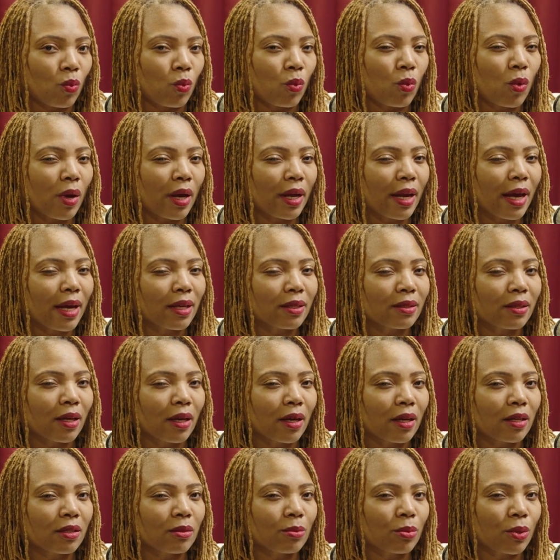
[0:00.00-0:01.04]
what has
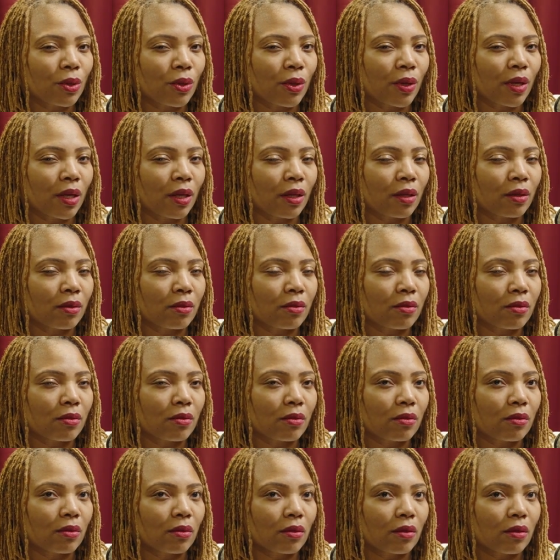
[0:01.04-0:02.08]
that
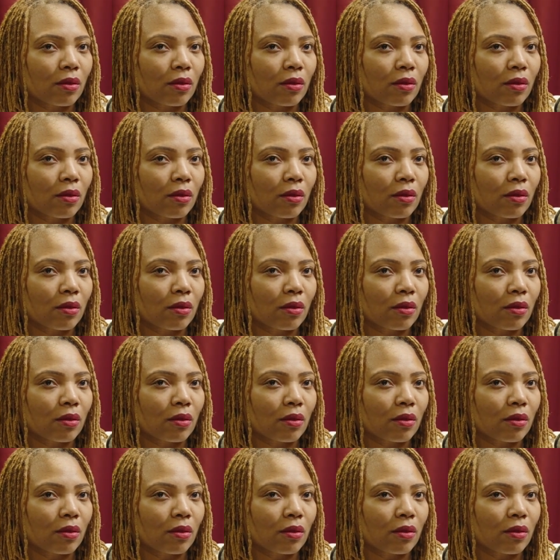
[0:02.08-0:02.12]
experience